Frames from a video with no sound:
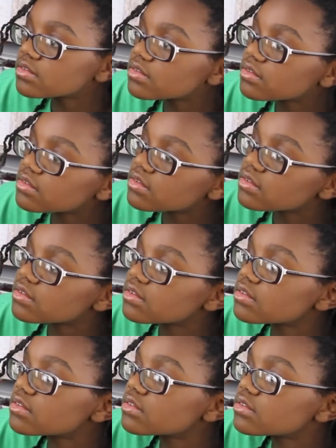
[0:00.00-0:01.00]

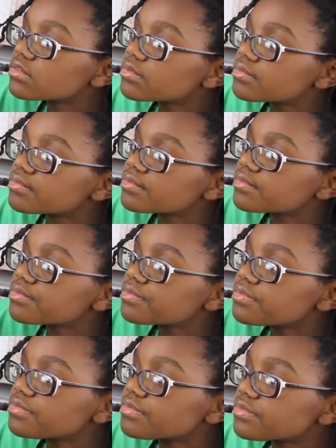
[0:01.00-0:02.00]

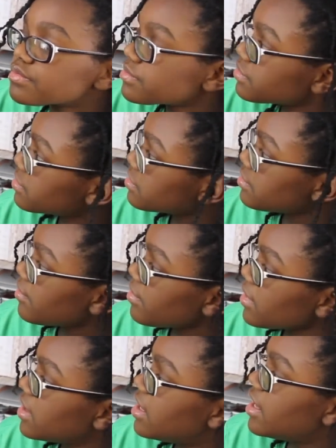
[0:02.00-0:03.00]

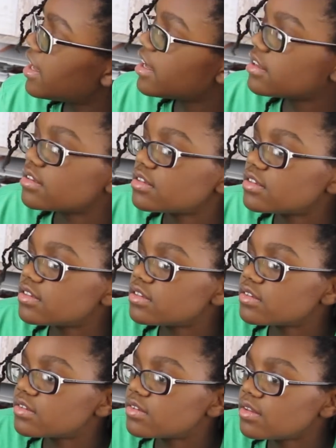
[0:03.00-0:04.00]

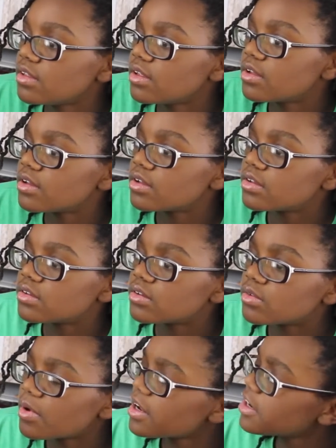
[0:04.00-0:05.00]
The person shown says nothing.